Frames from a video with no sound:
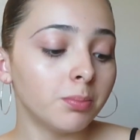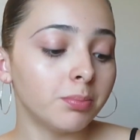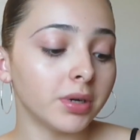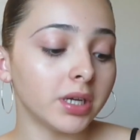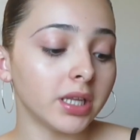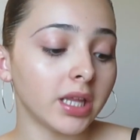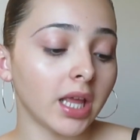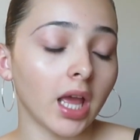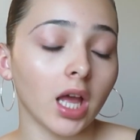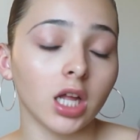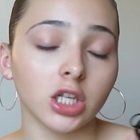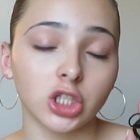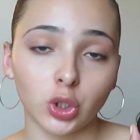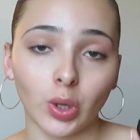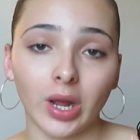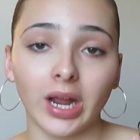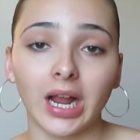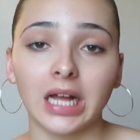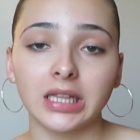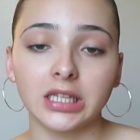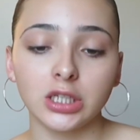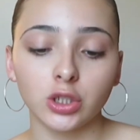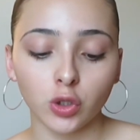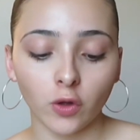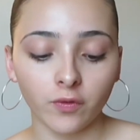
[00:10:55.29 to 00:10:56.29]
But yeah, so I
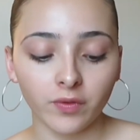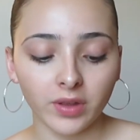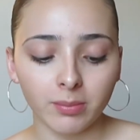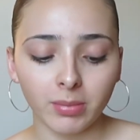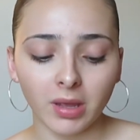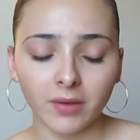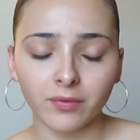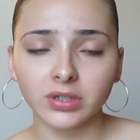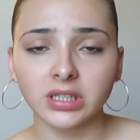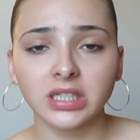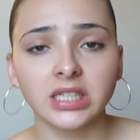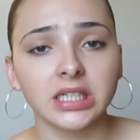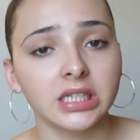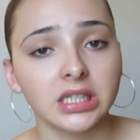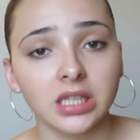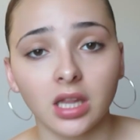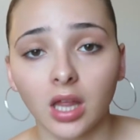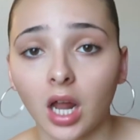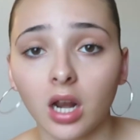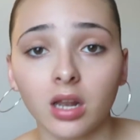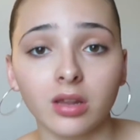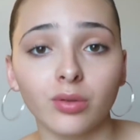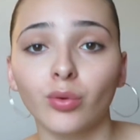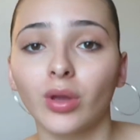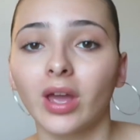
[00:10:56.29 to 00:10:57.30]
got these off eBay for
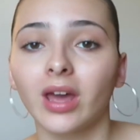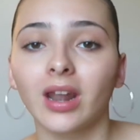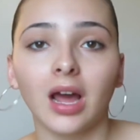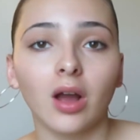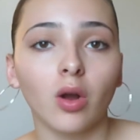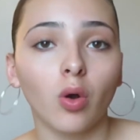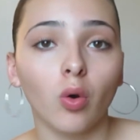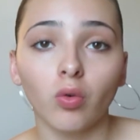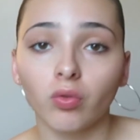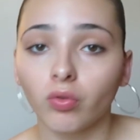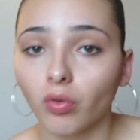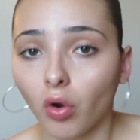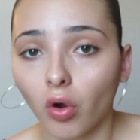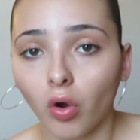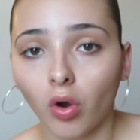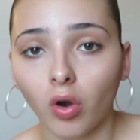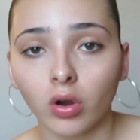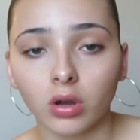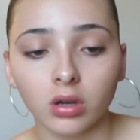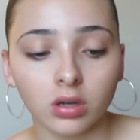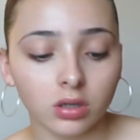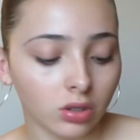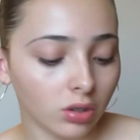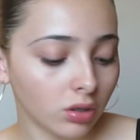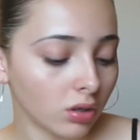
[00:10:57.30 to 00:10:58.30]
$60. You cannot go
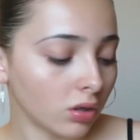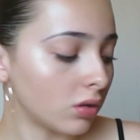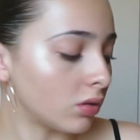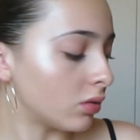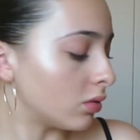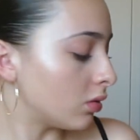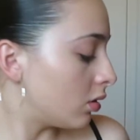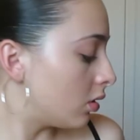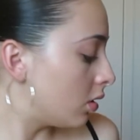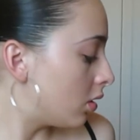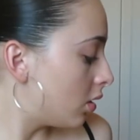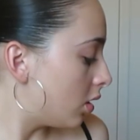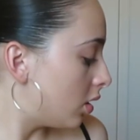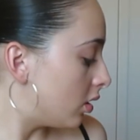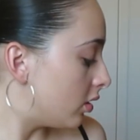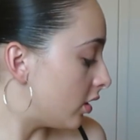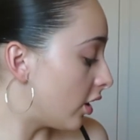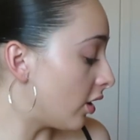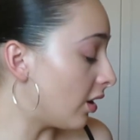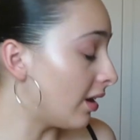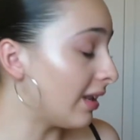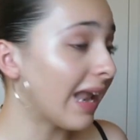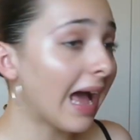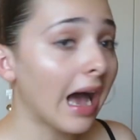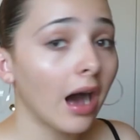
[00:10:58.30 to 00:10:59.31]
wrong, you know.
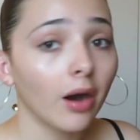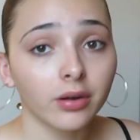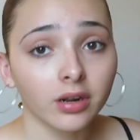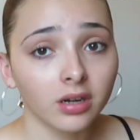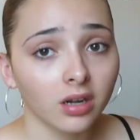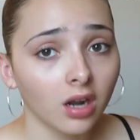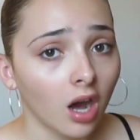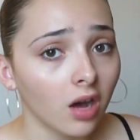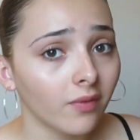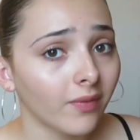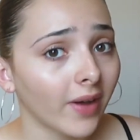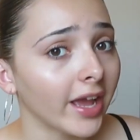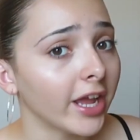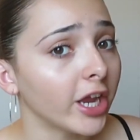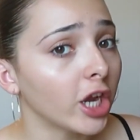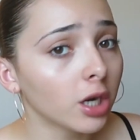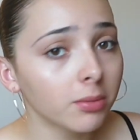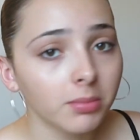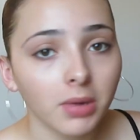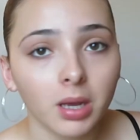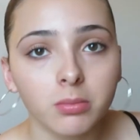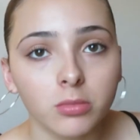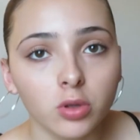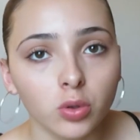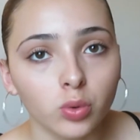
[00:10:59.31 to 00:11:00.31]
They're loud enough. I
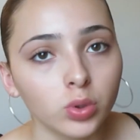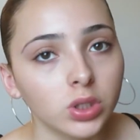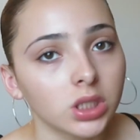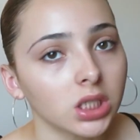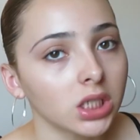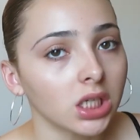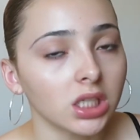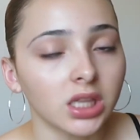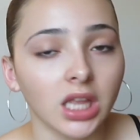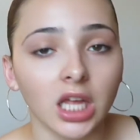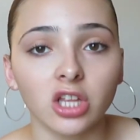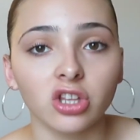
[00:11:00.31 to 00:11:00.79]
hear my music.